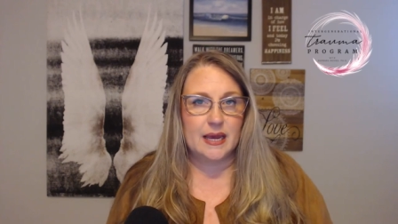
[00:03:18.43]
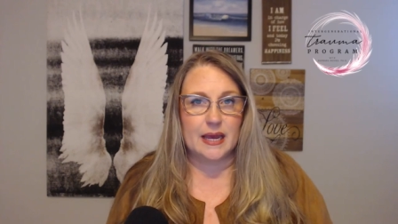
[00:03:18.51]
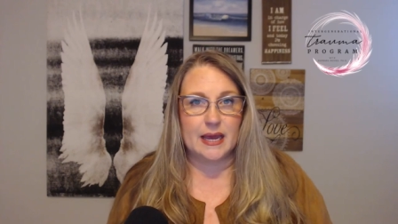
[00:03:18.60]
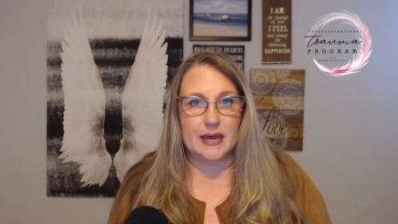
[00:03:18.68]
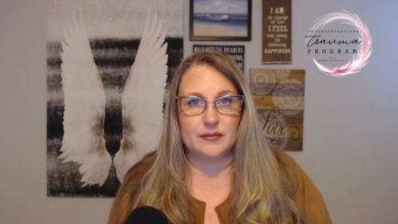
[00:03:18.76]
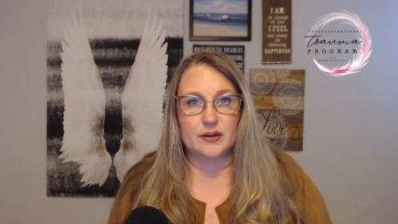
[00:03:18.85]

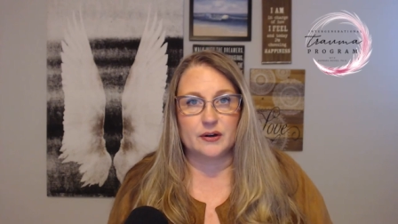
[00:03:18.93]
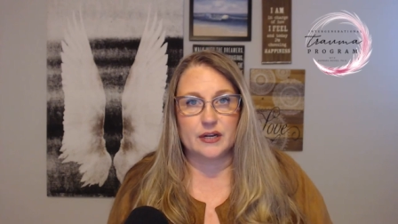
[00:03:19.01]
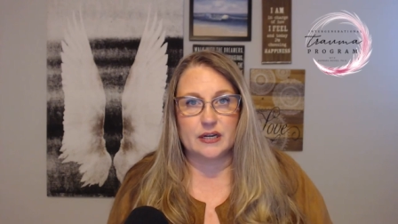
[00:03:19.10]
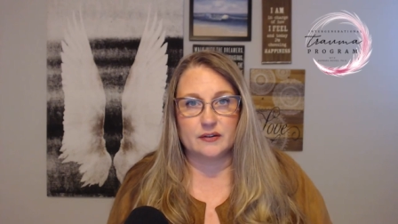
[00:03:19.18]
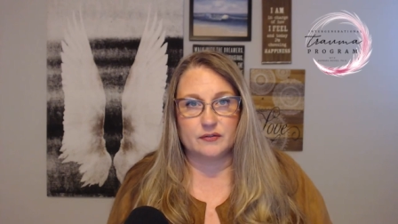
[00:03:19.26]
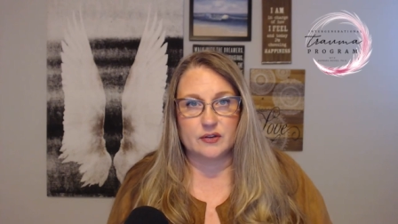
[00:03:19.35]
and their
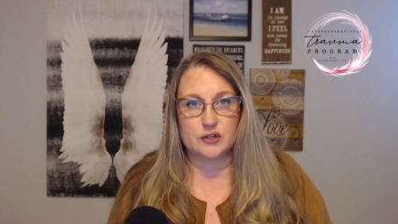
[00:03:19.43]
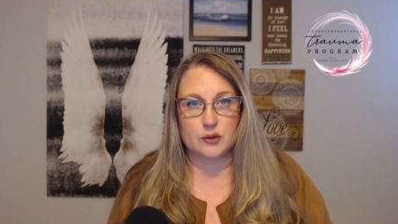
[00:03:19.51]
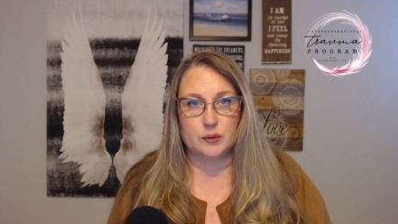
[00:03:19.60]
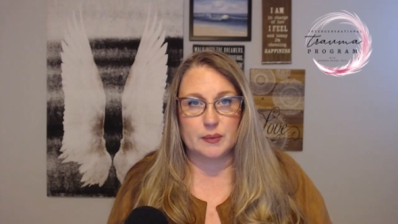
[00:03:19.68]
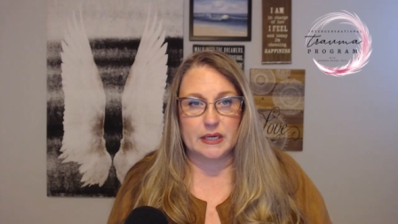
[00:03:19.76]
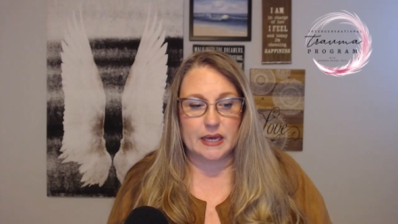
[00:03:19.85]

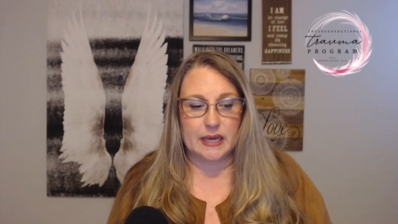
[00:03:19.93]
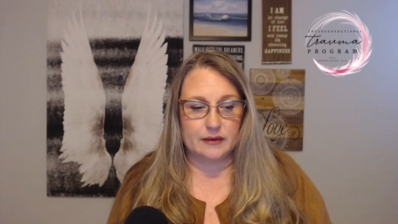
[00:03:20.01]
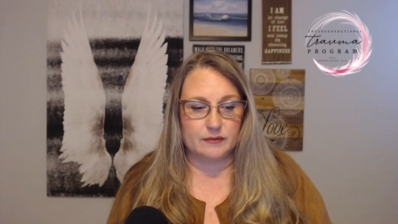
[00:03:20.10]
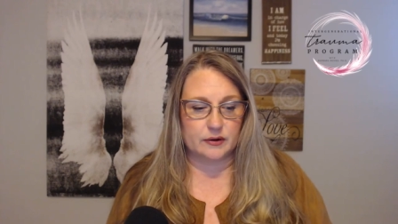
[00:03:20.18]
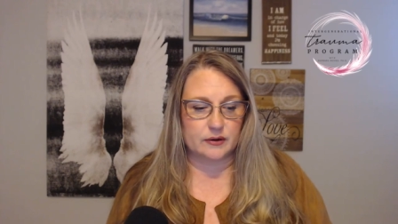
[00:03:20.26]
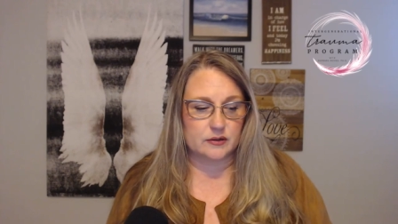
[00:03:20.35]
individual
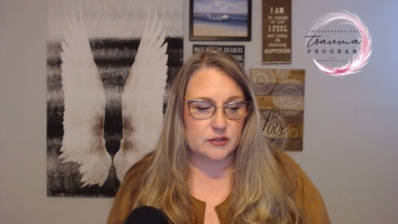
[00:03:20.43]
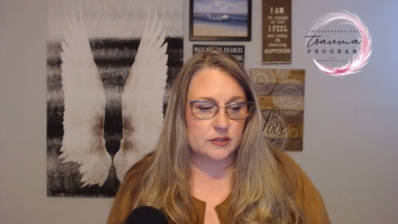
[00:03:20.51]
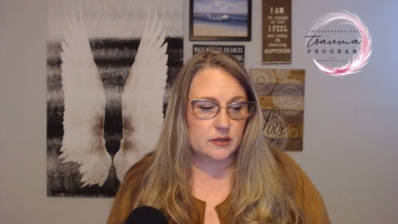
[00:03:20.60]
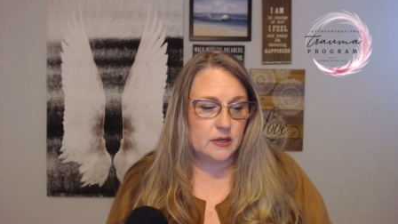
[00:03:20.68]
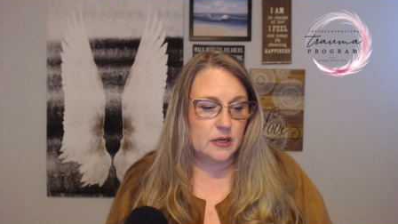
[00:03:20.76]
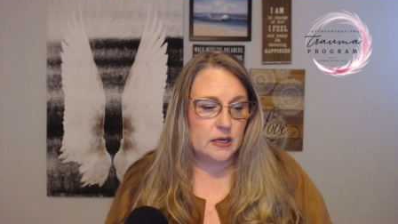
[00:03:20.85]
behaviors.